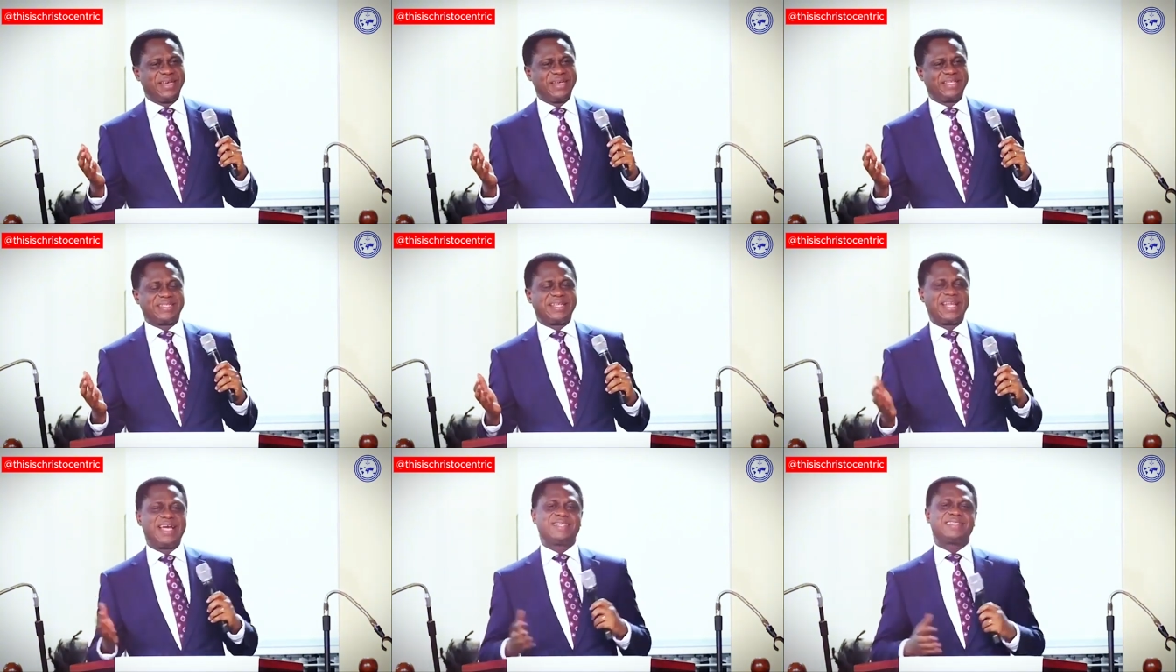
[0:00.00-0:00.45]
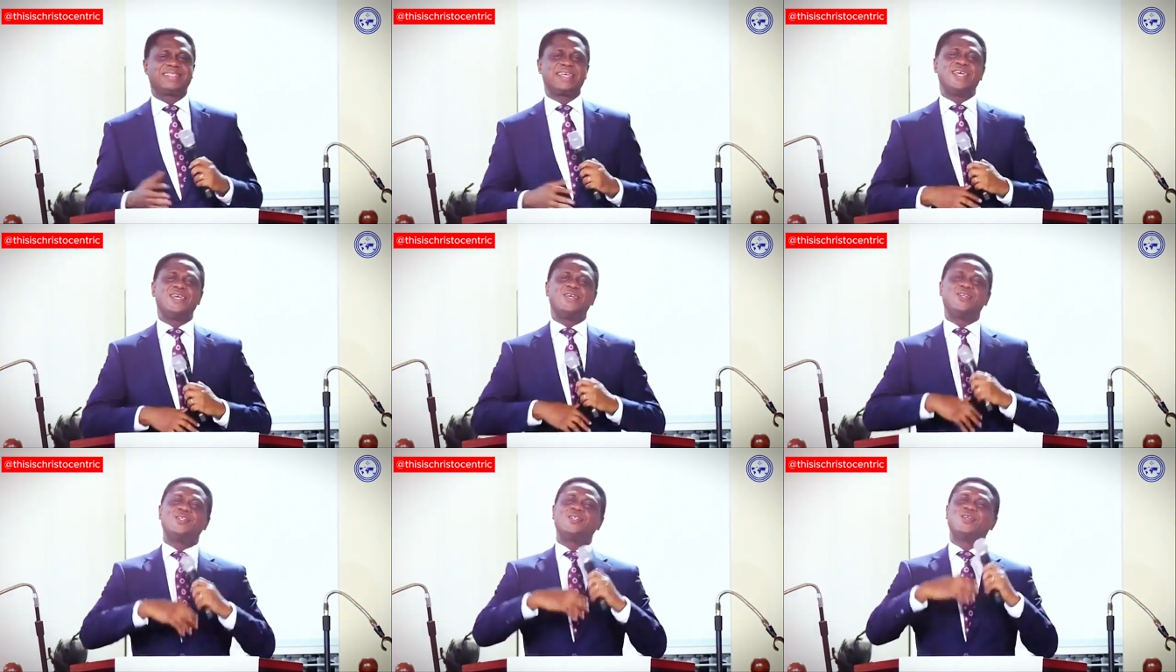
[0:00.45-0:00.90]
It's like
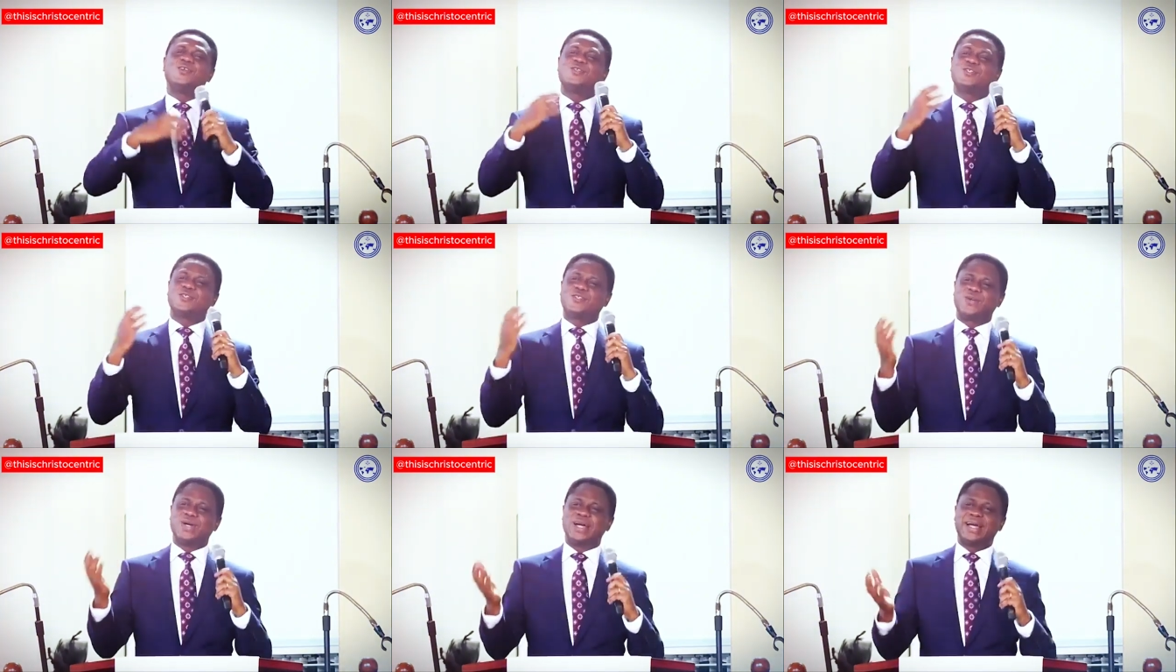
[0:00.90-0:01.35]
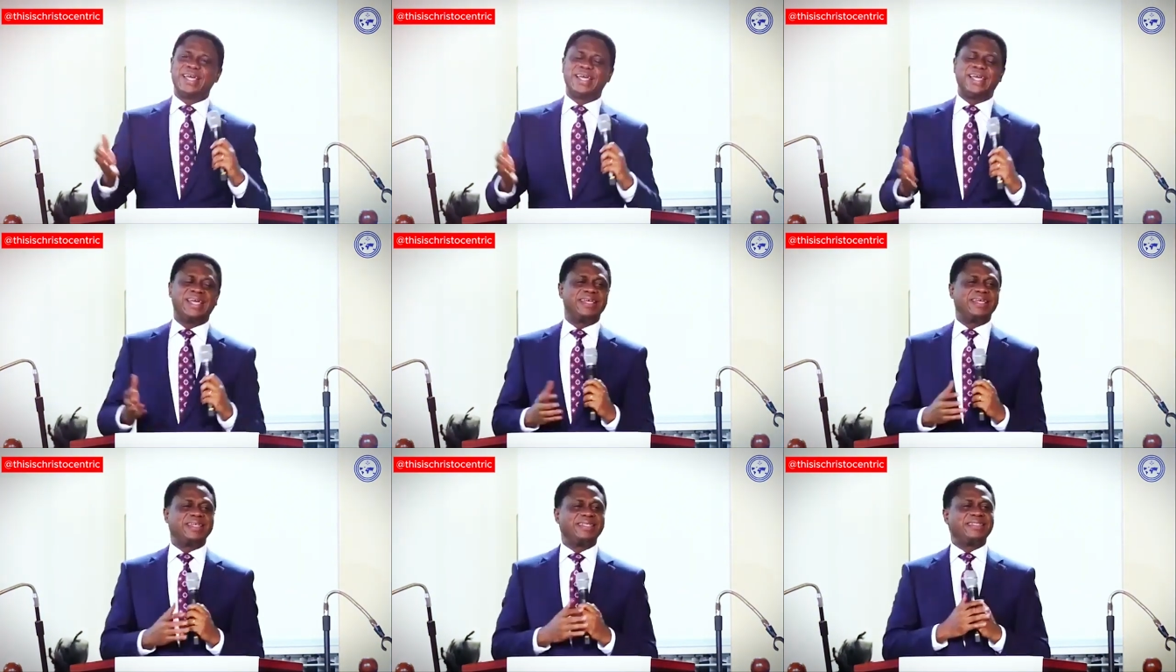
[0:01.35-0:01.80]
saying Joshua
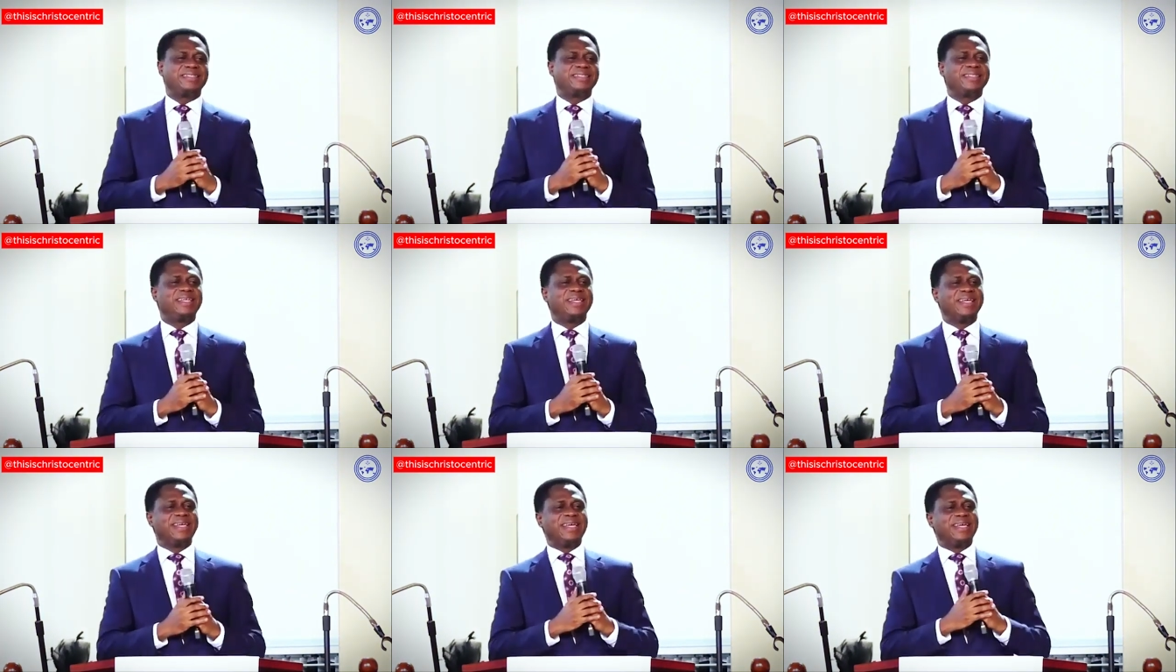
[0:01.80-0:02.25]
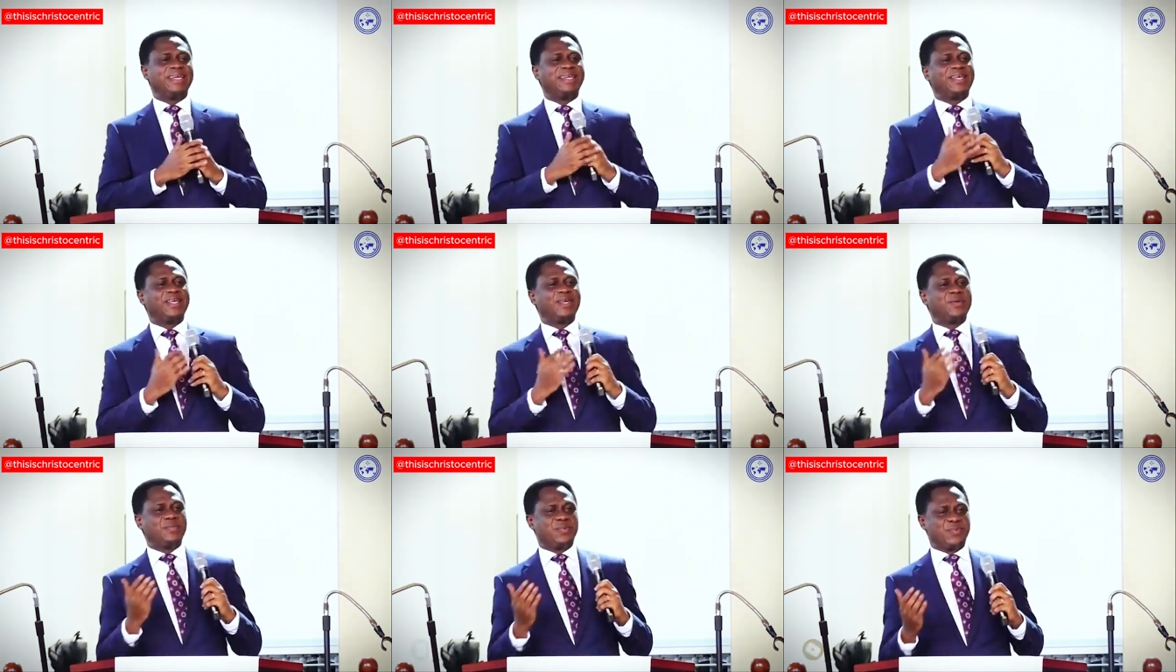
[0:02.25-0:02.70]
in, in
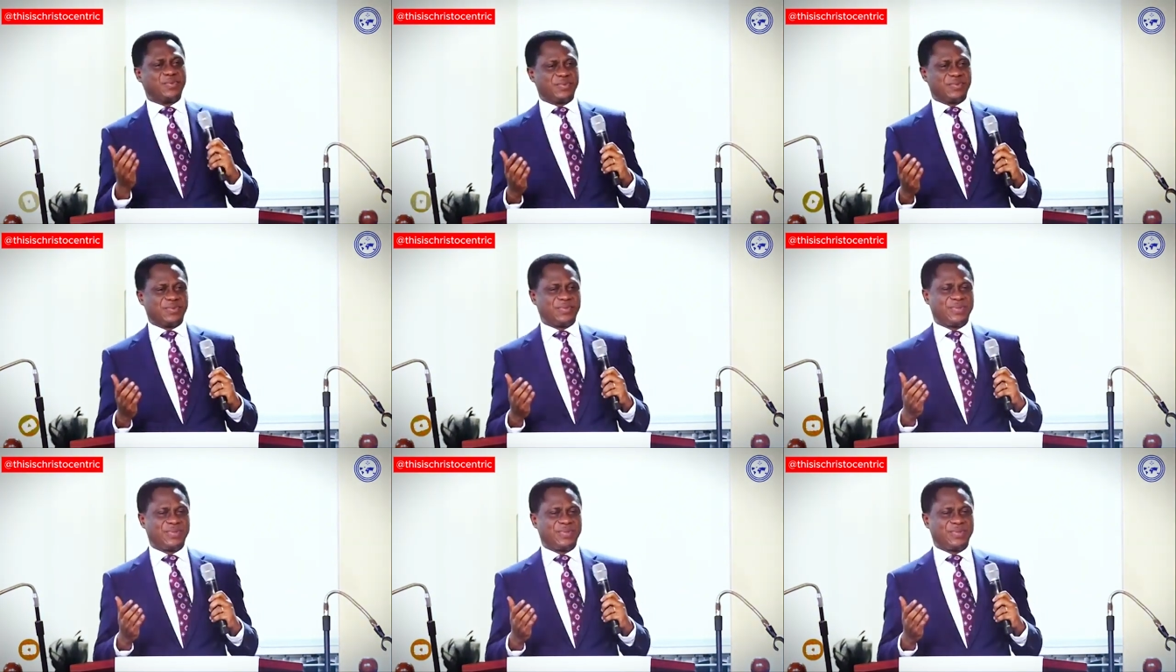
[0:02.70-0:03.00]
Hebrew.